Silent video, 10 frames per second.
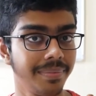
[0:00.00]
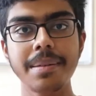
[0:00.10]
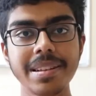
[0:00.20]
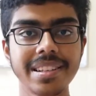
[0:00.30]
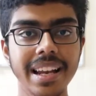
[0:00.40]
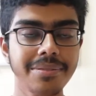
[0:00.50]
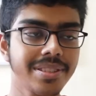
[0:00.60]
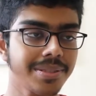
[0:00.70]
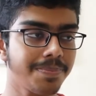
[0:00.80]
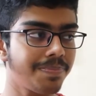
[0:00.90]
And basically, I would
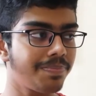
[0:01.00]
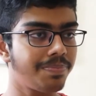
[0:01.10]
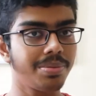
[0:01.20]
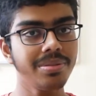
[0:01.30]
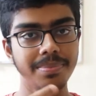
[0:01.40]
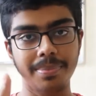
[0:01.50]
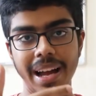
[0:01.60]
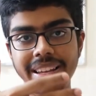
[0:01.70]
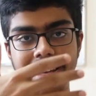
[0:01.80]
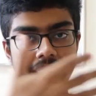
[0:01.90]
just put
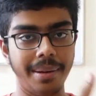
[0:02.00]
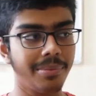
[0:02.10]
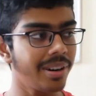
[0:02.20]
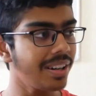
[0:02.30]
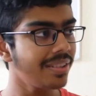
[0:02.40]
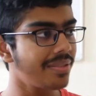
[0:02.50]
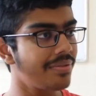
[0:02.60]
my camera